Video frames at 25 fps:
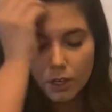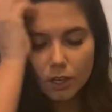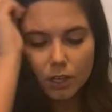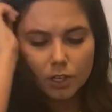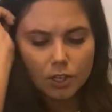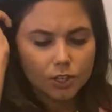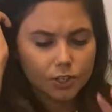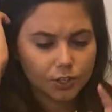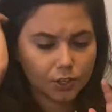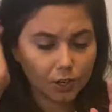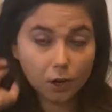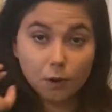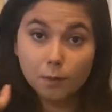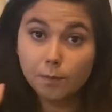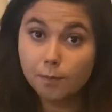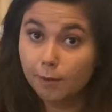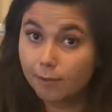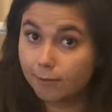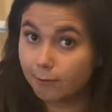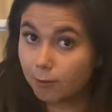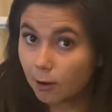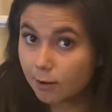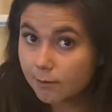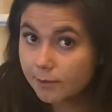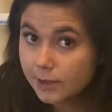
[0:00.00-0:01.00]
So
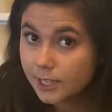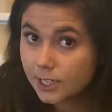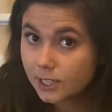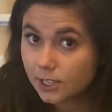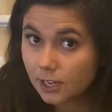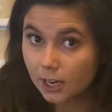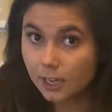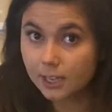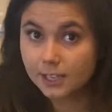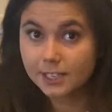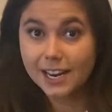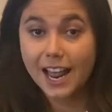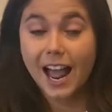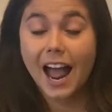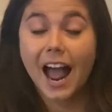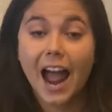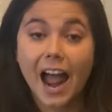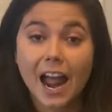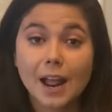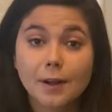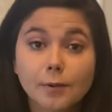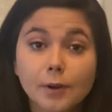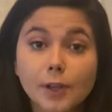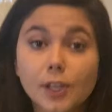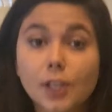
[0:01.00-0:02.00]
before we start,
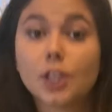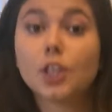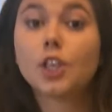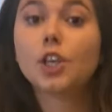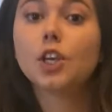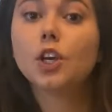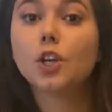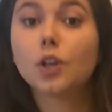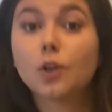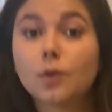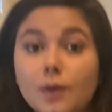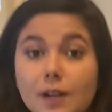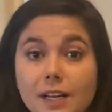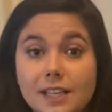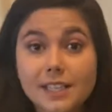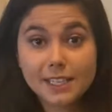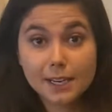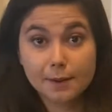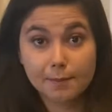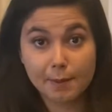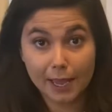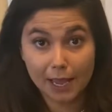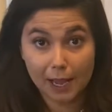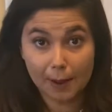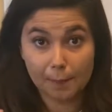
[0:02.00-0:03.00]
I want you to
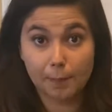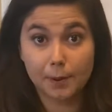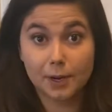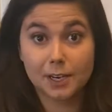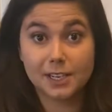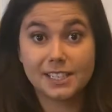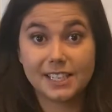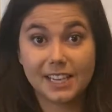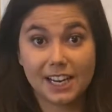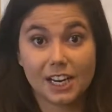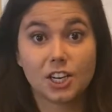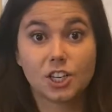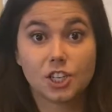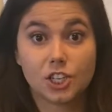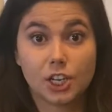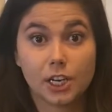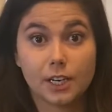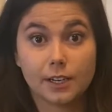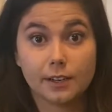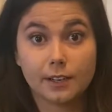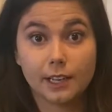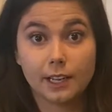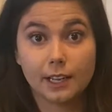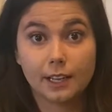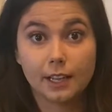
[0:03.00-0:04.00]
make a prediction.
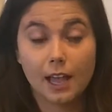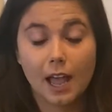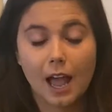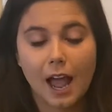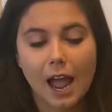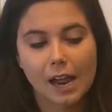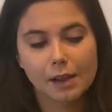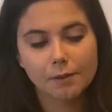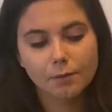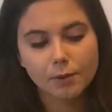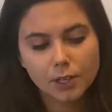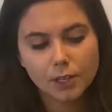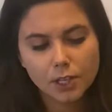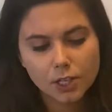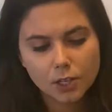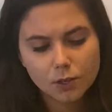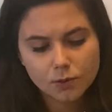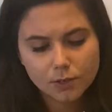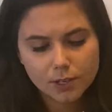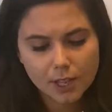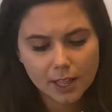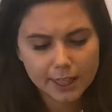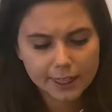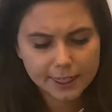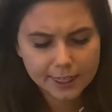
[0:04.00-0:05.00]
I want you
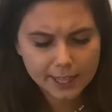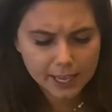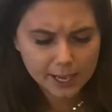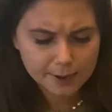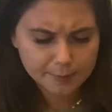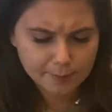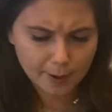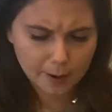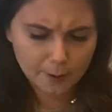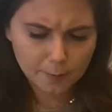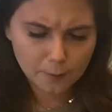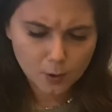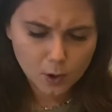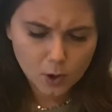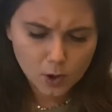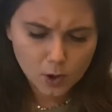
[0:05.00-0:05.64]
to think about,